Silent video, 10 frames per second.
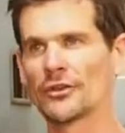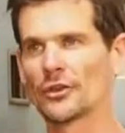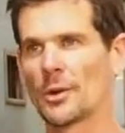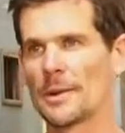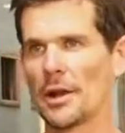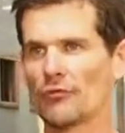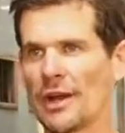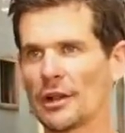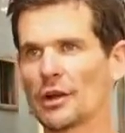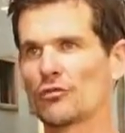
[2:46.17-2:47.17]
So you want to be like
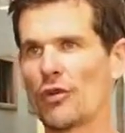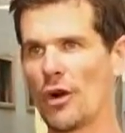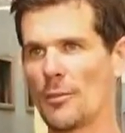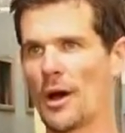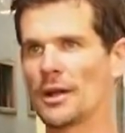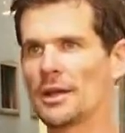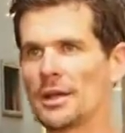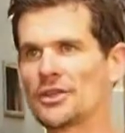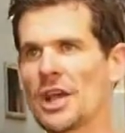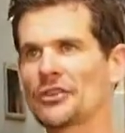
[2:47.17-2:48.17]
running like a robot,
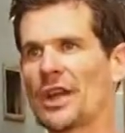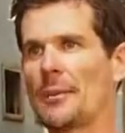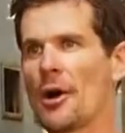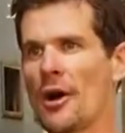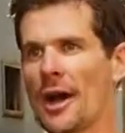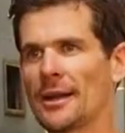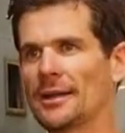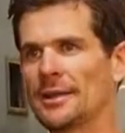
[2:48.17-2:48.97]
chest up high.